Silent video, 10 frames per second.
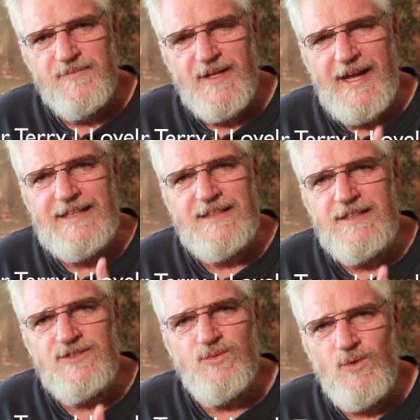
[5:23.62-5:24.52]
At
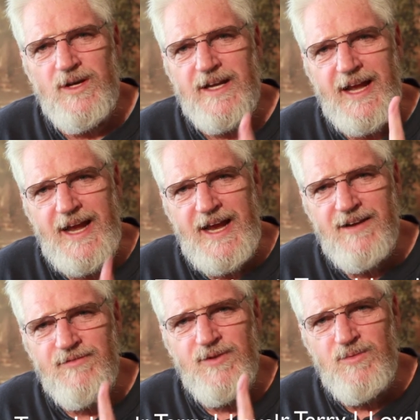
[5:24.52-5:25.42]
least one.
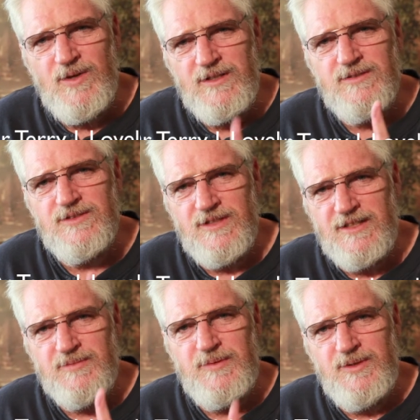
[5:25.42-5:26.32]
Every one of those
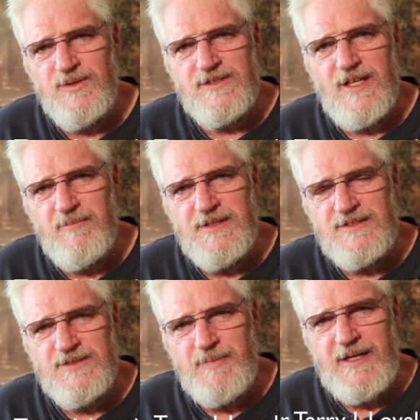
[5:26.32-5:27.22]
entrepreneurs had a
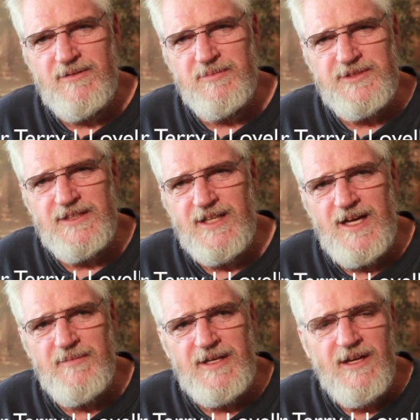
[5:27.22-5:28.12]
business bankruptcy in
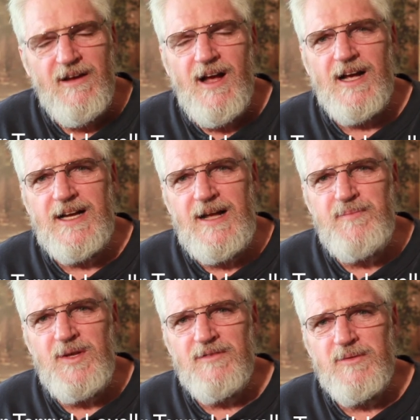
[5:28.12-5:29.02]
common. A
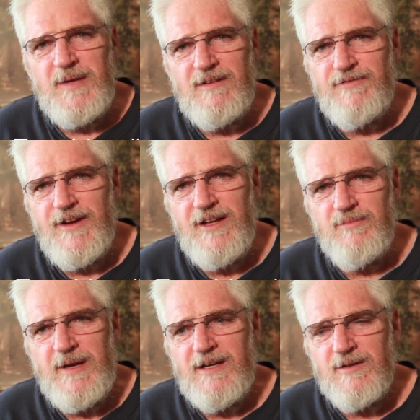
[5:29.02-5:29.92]
couple of them had
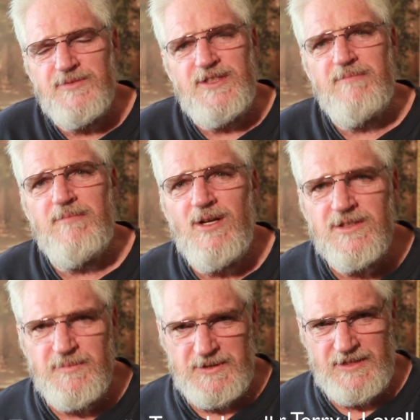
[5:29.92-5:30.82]
filed bankruptcy
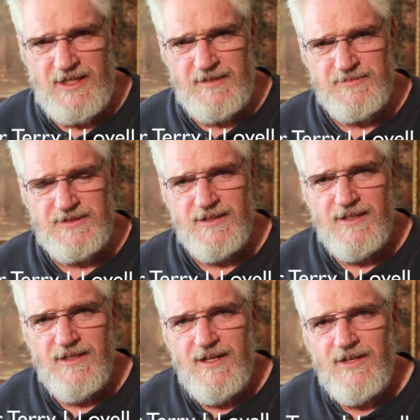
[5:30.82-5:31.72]
multiple
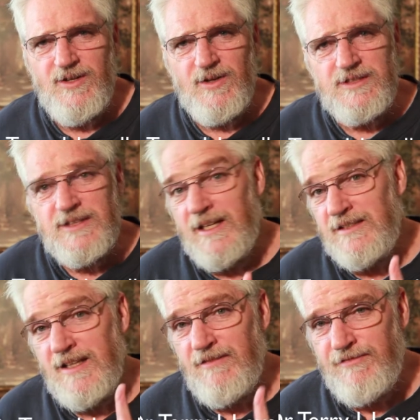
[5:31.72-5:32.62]
times. Notice that I
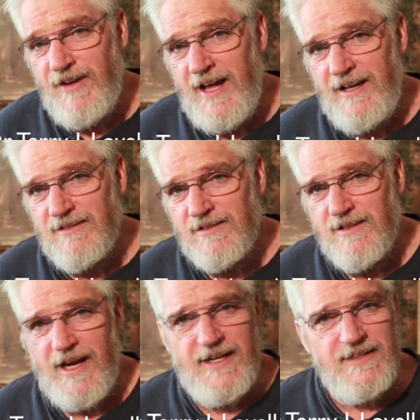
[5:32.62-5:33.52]
said filed.
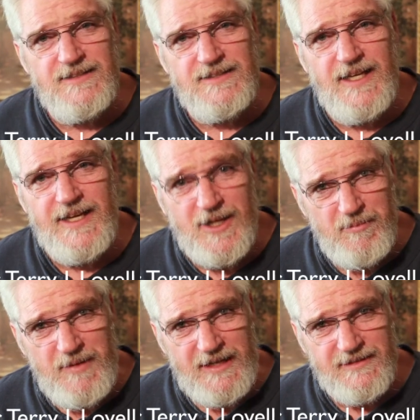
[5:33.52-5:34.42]
I didn't say
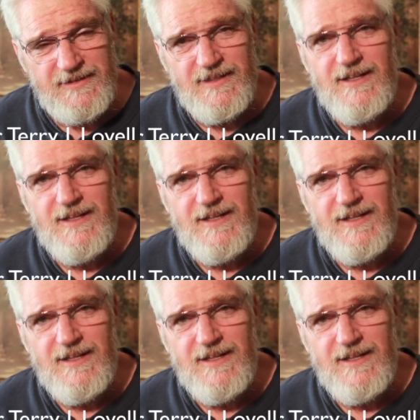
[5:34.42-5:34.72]
commit.